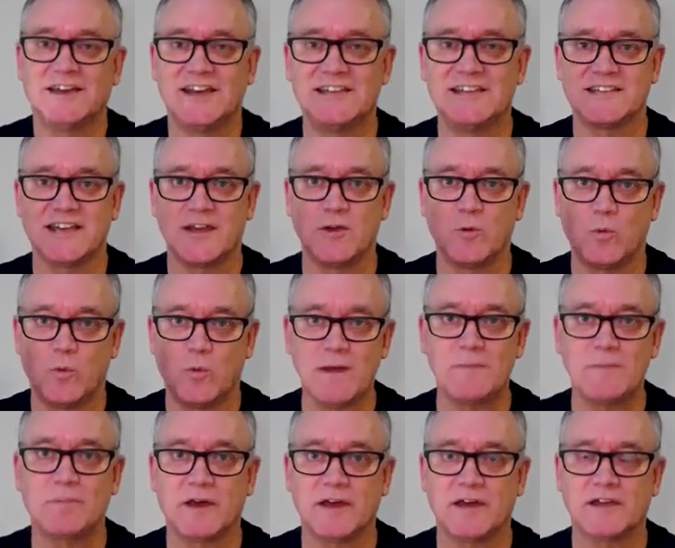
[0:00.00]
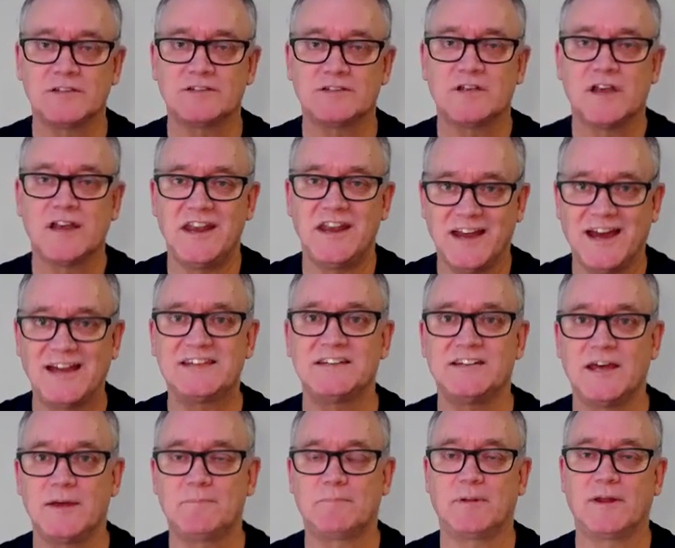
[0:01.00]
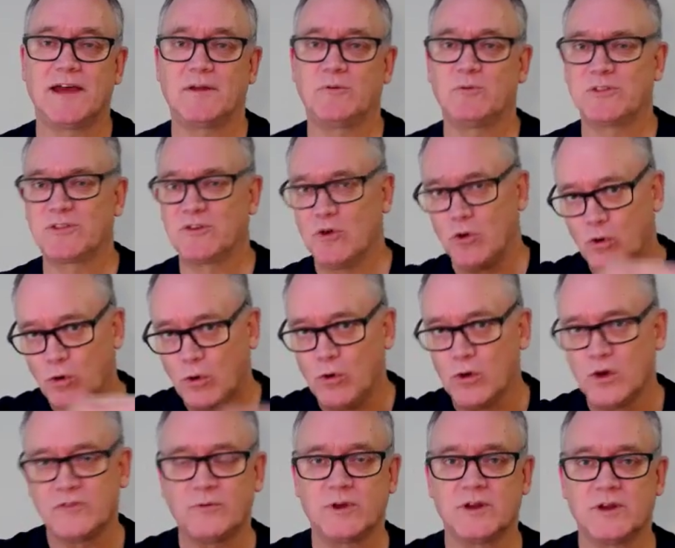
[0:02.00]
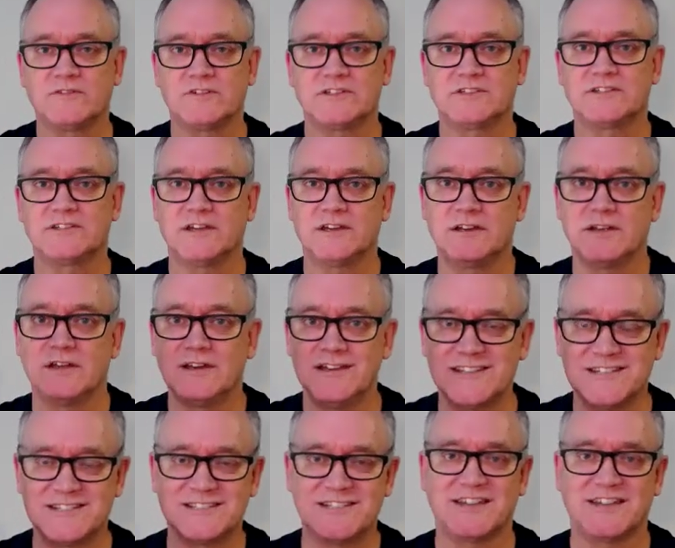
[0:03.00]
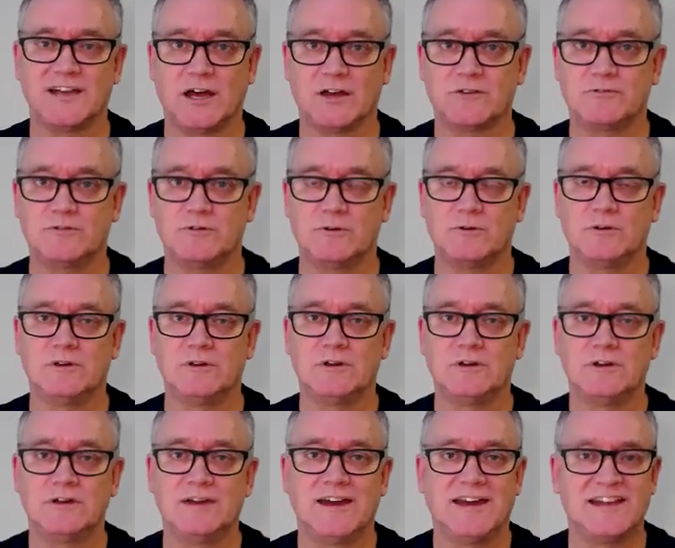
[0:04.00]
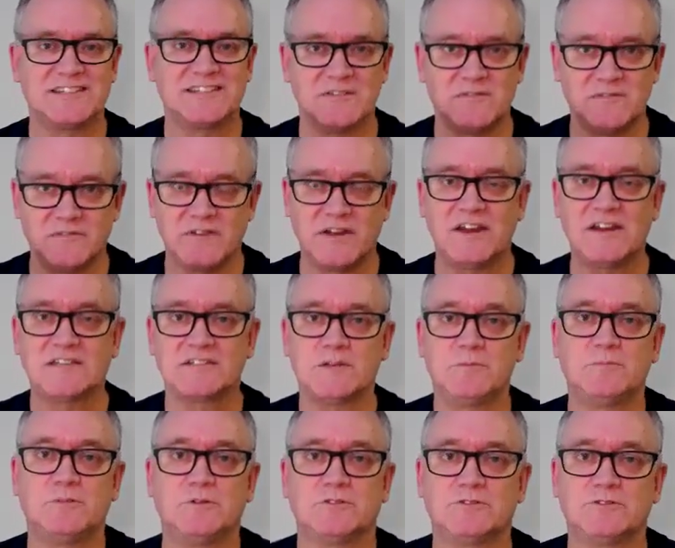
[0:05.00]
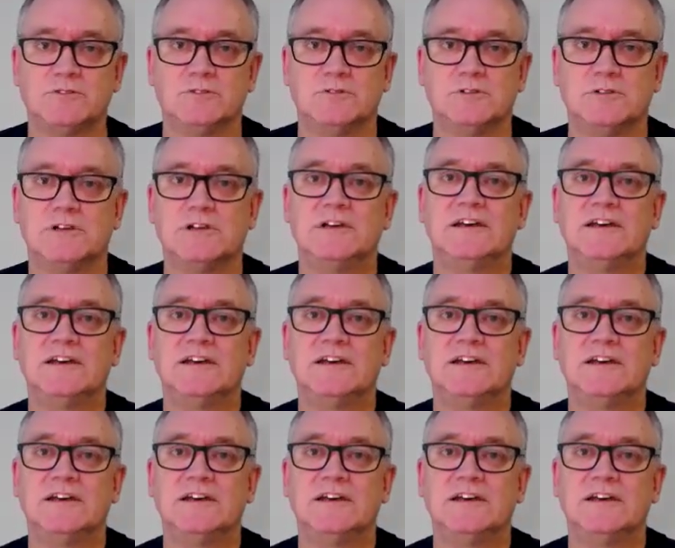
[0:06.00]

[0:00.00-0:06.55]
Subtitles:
is a 1-page 90-day plan with all of what I just said set out for you. It's a very simple tool.